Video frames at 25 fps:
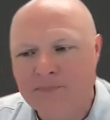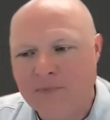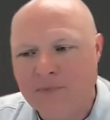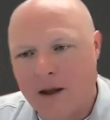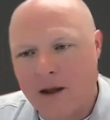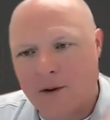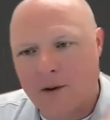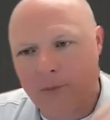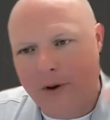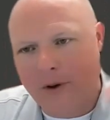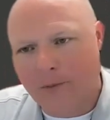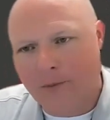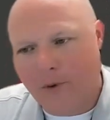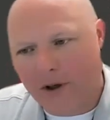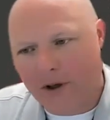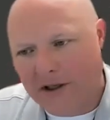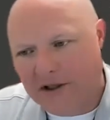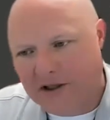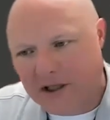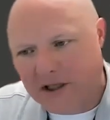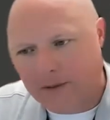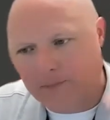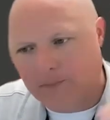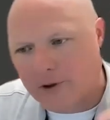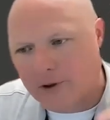and we want to
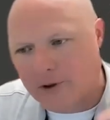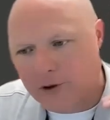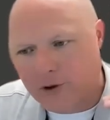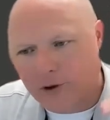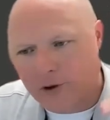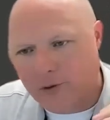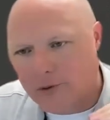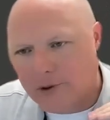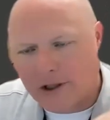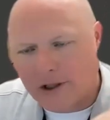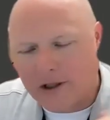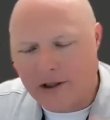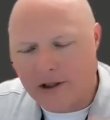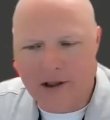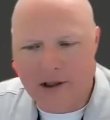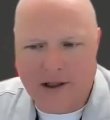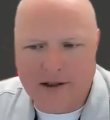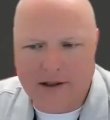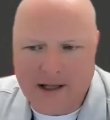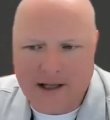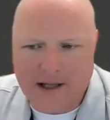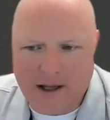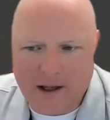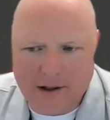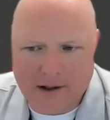keep the cooling
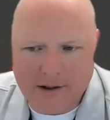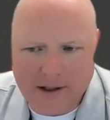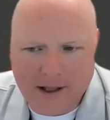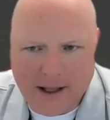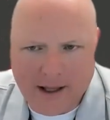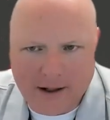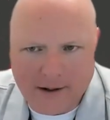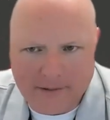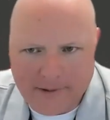down at